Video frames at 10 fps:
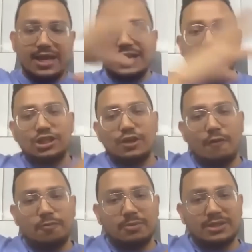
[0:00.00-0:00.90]
In case of
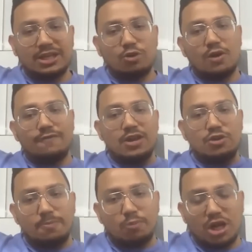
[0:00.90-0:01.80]
optimistic rollup, when
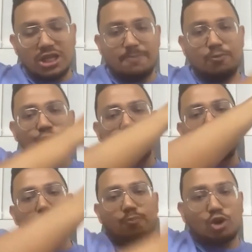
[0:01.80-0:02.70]
you are putting the proof, you
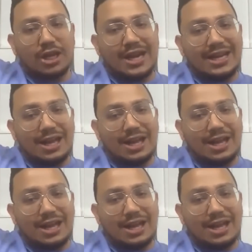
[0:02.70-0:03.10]
have to put the data